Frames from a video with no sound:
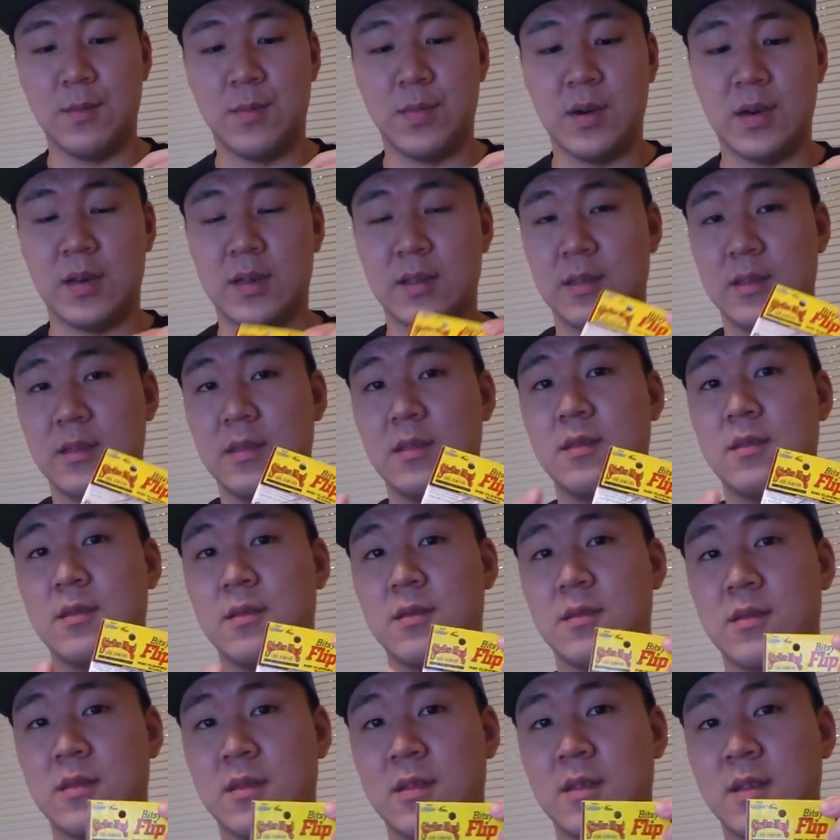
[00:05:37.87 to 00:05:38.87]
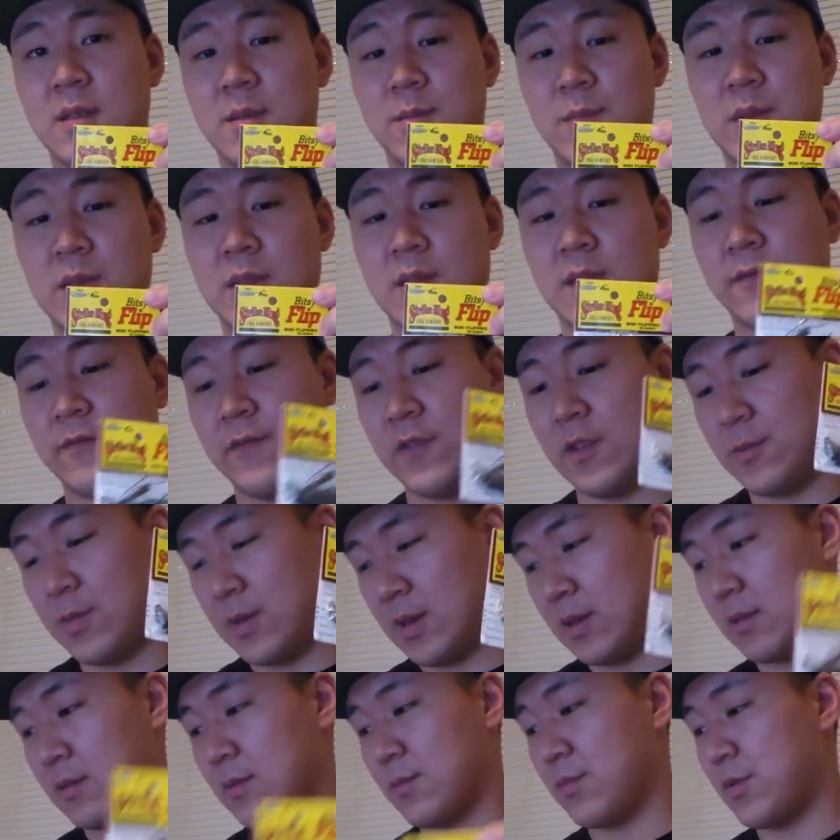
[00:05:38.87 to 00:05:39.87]
But the Bitsy Flip
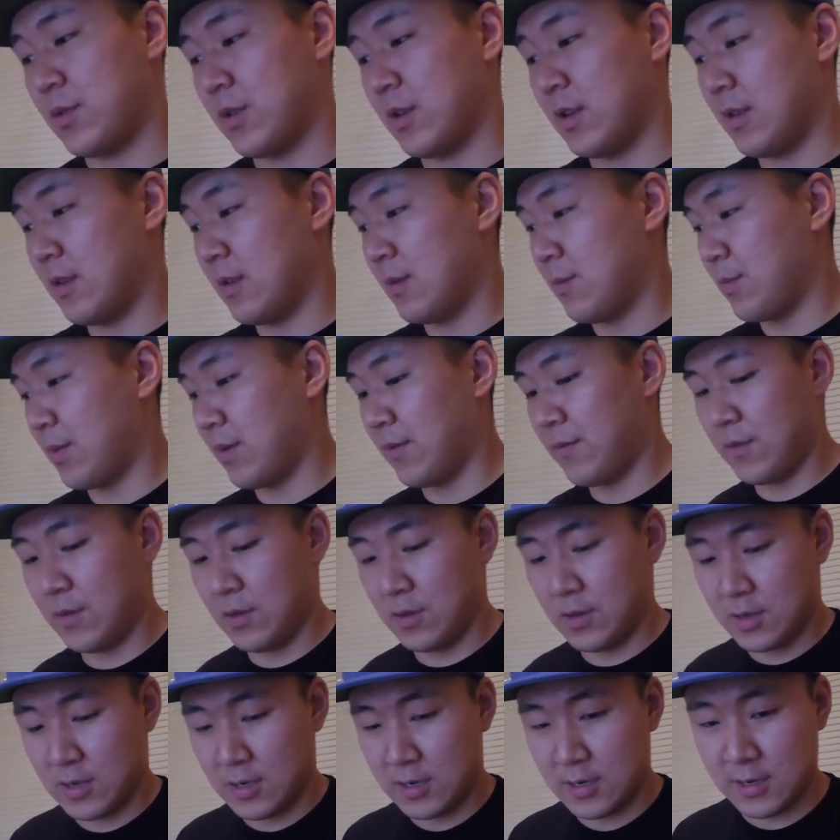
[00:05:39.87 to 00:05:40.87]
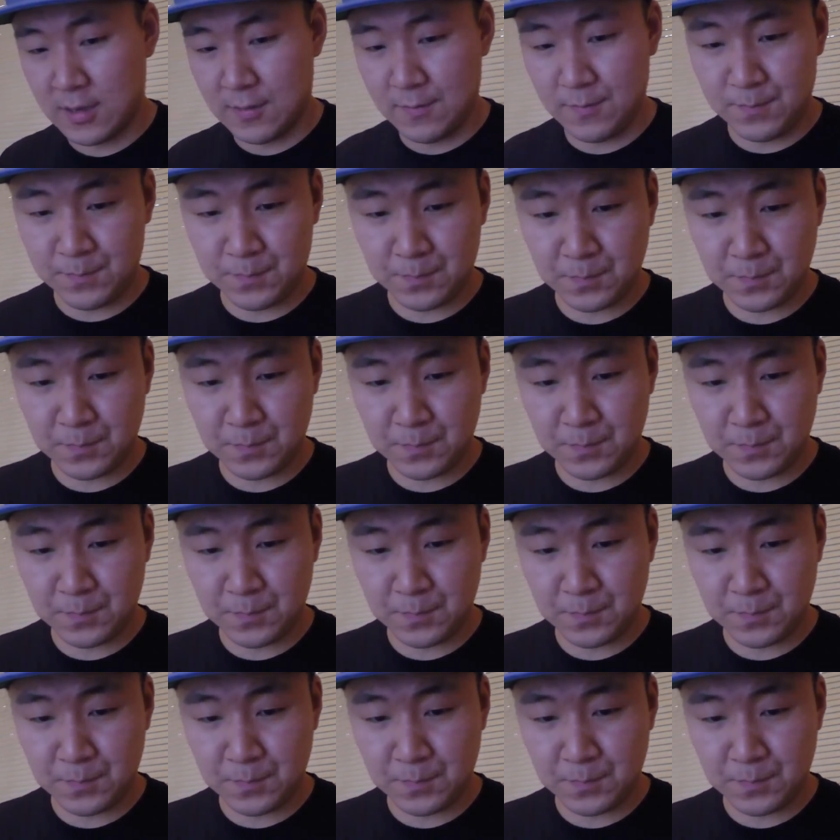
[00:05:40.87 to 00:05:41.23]
has a pretty beefy hook on it.